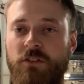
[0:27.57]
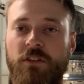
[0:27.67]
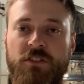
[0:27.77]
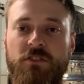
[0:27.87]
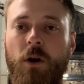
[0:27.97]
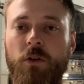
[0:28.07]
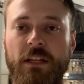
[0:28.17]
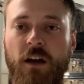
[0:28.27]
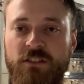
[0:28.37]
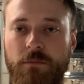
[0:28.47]
So this is
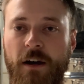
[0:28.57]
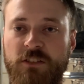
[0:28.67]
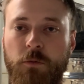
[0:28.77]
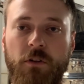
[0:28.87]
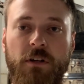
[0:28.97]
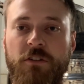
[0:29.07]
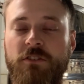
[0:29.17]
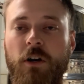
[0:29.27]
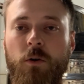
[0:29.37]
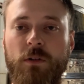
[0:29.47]
totally customizable. There is
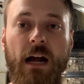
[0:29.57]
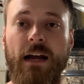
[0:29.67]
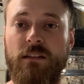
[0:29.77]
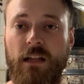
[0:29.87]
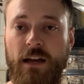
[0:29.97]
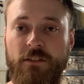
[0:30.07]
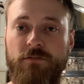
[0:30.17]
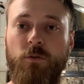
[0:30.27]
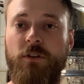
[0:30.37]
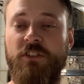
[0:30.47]
no
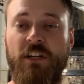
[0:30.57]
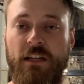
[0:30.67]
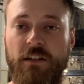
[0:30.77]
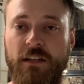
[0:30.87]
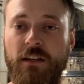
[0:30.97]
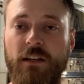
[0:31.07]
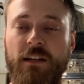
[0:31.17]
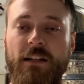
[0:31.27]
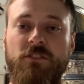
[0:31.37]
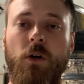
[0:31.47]
guidelines for a shandy.
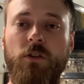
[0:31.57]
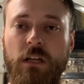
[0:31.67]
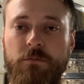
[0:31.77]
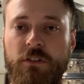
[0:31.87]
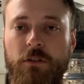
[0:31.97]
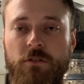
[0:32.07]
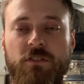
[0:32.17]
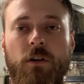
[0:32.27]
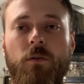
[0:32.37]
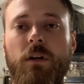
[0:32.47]
It's totally up to you.
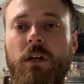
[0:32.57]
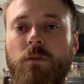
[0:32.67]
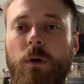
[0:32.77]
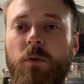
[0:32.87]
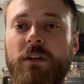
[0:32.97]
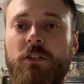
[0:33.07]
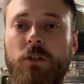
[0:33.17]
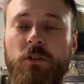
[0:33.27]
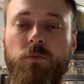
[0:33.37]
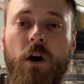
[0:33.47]
So what we're going to
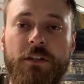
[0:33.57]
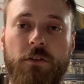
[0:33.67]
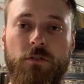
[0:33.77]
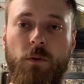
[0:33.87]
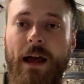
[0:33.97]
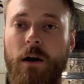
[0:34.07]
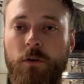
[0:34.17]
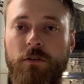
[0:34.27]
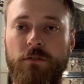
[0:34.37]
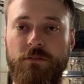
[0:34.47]
do is walk you through
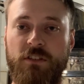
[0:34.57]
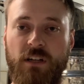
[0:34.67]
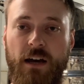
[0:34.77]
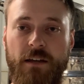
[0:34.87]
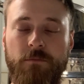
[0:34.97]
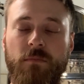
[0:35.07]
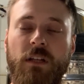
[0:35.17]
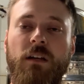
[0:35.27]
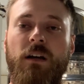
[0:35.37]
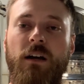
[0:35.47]
our design,
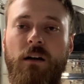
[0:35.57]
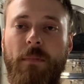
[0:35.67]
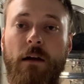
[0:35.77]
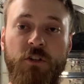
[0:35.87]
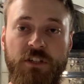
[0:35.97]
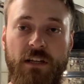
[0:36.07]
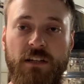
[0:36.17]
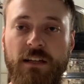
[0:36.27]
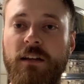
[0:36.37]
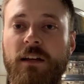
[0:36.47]
our
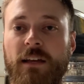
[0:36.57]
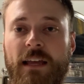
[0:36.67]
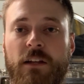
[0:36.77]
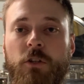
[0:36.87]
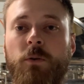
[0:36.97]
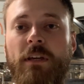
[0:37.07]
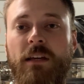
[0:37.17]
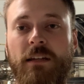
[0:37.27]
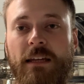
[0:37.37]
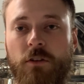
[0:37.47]
shandy, and you
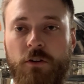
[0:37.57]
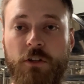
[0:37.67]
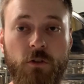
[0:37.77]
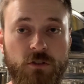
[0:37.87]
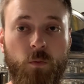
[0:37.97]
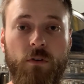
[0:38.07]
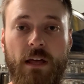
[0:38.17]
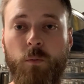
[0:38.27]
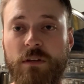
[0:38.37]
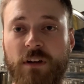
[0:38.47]
can either use the one
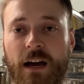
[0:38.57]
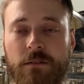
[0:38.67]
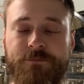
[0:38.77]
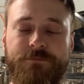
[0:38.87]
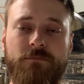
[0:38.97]
that we've got,